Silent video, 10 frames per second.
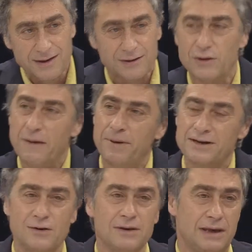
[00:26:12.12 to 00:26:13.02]

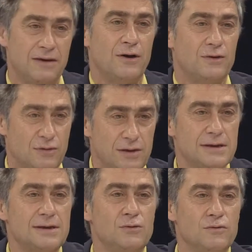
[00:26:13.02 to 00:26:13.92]
feedback, the
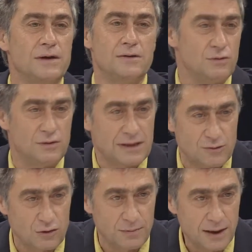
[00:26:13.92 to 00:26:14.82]
feedback from the
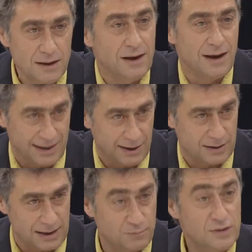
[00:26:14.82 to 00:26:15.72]
person
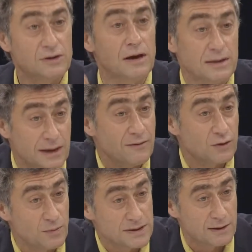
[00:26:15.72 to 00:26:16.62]
using these new
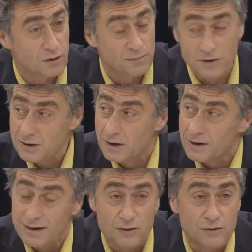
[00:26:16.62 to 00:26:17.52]
digital technologies.